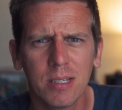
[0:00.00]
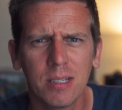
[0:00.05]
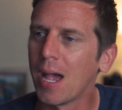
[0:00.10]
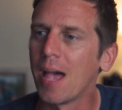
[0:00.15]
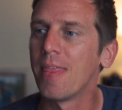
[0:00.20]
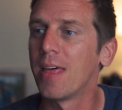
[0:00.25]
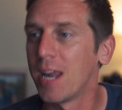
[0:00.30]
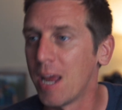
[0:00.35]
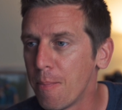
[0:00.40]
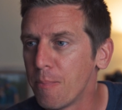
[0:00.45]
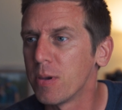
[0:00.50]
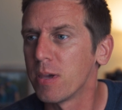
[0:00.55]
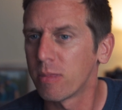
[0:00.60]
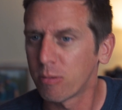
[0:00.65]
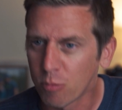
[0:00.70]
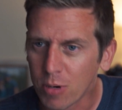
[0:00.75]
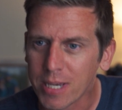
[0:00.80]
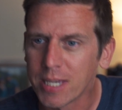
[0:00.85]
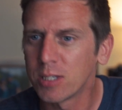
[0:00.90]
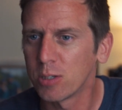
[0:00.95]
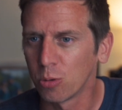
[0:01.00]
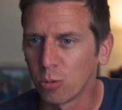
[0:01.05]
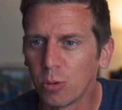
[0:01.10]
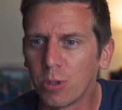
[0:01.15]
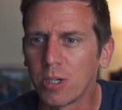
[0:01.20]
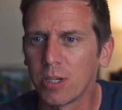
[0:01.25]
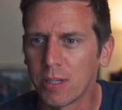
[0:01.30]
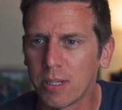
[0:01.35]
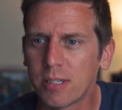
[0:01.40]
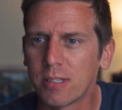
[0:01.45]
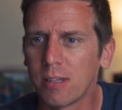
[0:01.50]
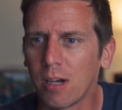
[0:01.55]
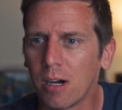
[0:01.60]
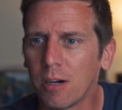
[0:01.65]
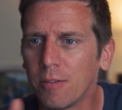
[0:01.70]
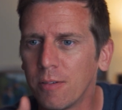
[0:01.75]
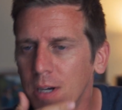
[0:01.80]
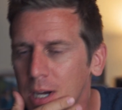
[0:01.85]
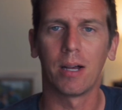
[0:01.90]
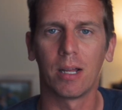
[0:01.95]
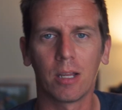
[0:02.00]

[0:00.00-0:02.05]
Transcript: And then MP3s and all the other stuff.